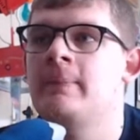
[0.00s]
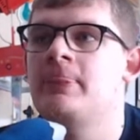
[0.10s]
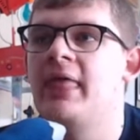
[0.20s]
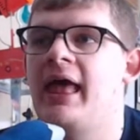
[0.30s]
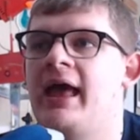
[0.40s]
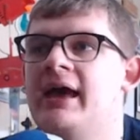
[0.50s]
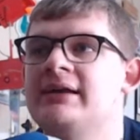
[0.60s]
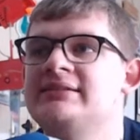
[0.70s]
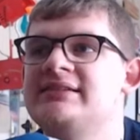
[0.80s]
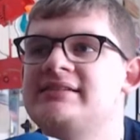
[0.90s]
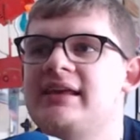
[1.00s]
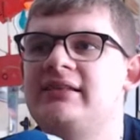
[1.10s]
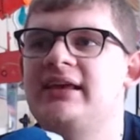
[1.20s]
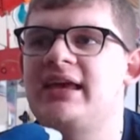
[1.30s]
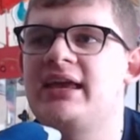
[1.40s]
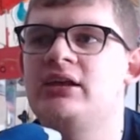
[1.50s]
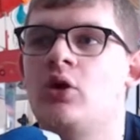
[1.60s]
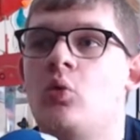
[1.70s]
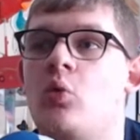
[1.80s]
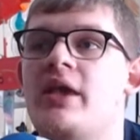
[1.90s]
And he said, like, in a
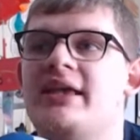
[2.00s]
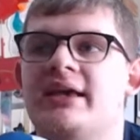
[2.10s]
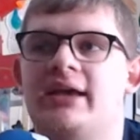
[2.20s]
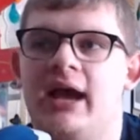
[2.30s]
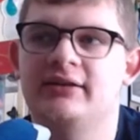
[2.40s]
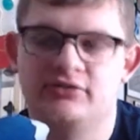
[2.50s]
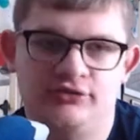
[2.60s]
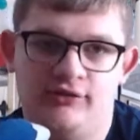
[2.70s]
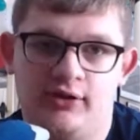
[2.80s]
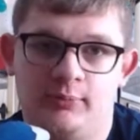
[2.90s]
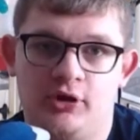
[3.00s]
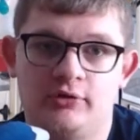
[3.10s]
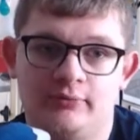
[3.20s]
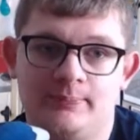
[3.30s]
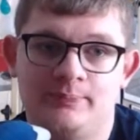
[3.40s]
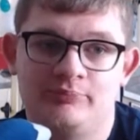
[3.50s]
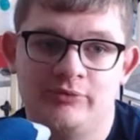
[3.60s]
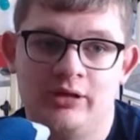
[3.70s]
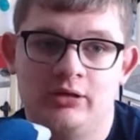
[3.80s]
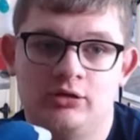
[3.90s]
week it kind of just fell apart.
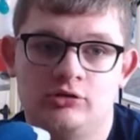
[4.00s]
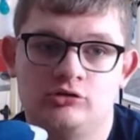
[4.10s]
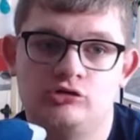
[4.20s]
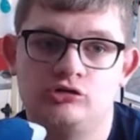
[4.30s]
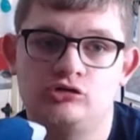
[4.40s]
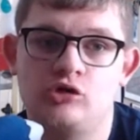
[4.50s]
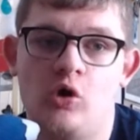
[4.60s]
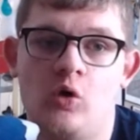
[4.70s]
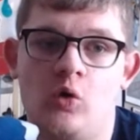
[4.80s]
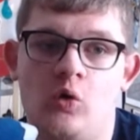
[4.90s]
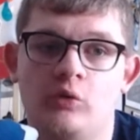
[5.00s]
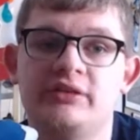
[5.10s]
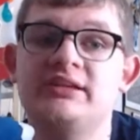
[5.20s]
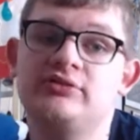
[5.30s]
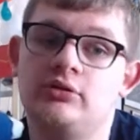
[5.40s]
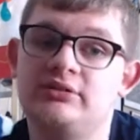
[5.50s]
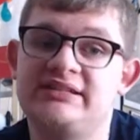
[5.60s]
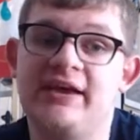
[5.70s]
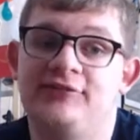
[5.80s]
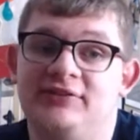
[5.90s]
So, these are
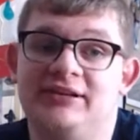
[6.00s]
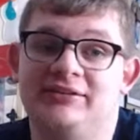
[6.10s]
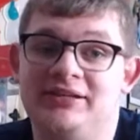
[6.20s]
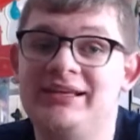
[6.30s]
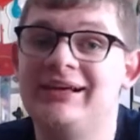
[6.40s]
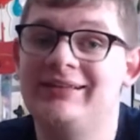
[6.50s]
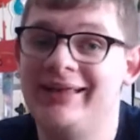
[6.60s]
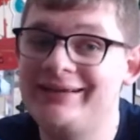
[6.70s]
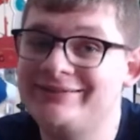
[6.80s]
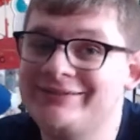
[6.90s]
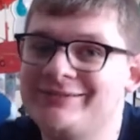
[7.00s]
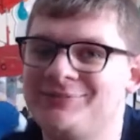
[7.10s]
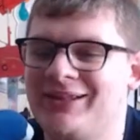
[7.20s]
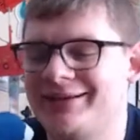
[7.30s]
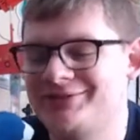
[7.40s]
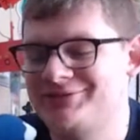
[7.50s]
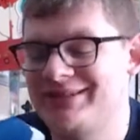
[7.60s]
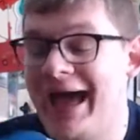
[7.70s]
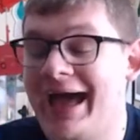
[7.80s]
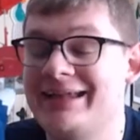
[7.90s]
definitely collector's plush.
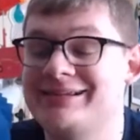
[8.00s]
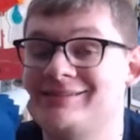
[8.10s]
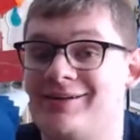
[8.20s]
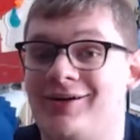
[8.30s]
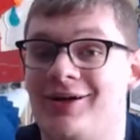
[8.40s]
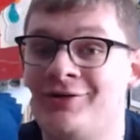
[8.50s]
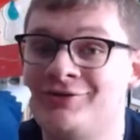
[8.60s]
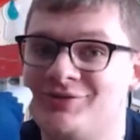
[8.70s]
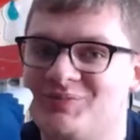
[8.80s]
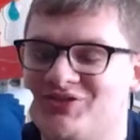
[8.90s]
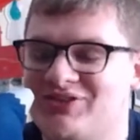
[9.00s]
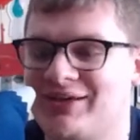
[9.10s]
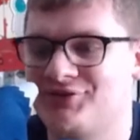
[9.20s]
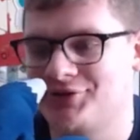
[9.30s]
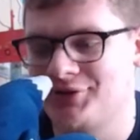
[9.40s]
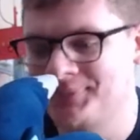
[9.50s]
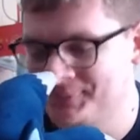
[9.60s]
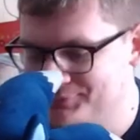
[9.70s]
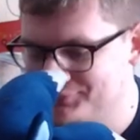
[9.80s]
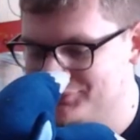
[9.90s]
That is 100% sure.
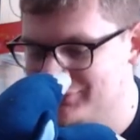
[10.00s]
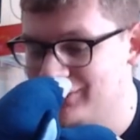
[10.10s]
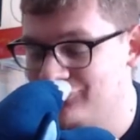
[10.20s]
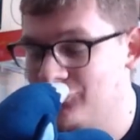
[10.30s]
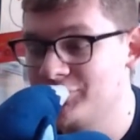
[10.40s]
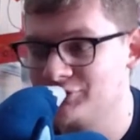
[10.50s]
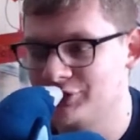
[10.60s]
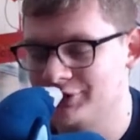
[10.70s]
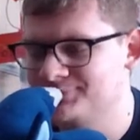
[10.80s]
For sure.